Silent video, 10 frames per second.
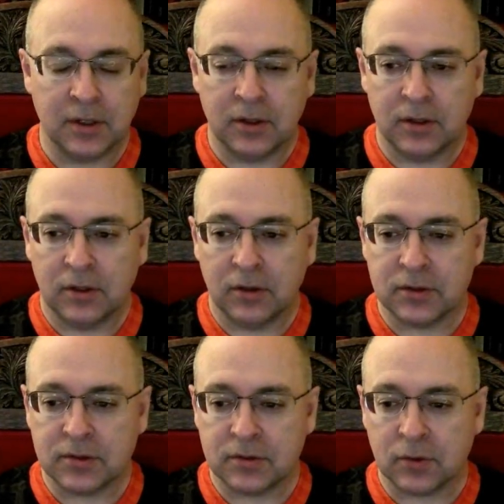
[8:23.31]
the
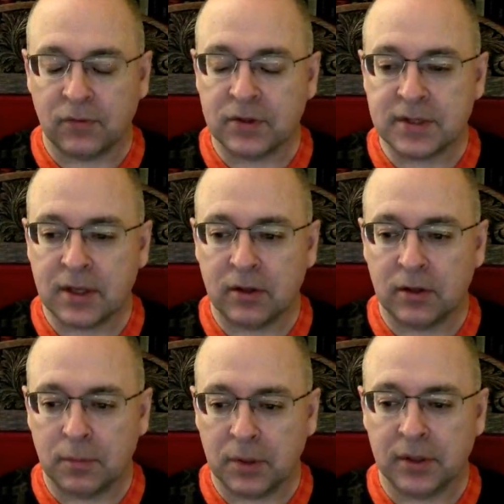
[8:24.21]
Soviets had the
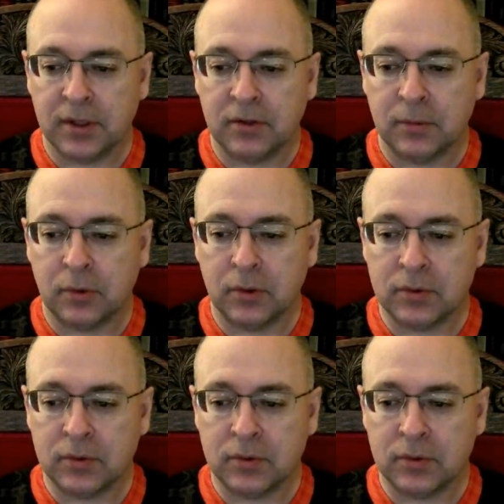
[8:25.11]
ability to produce